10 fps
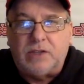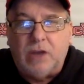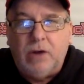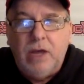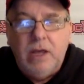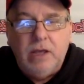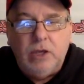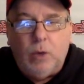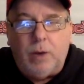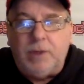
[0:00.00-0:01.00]
So
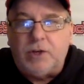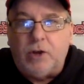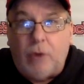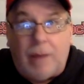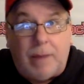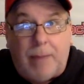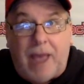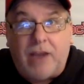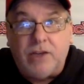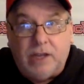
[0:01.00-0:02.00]
You'll want to be sure to grab that
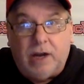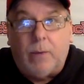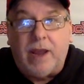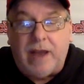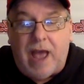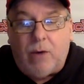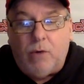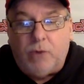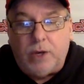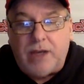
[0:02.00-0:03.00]
package and get it right now
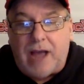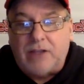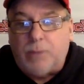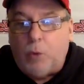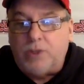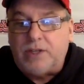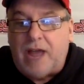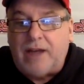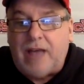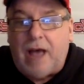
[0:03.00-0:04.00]
over at
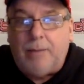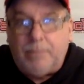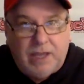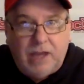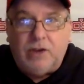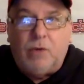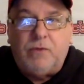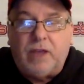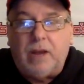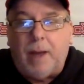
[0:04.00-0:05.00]
DocSports.com. Again, don't
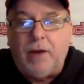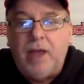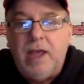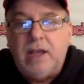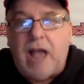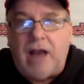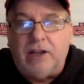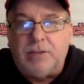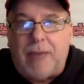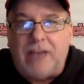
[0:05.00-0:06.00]
forget about
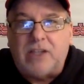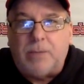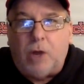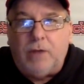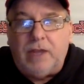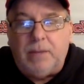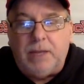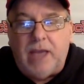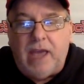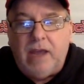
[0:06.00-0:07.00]
college basketball and the
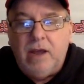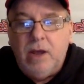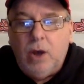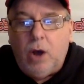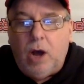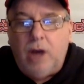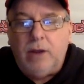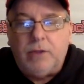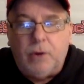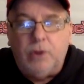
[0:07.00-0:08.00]
NBA
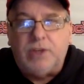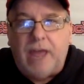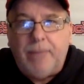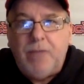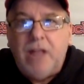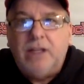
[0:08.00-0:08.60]
on Thursday.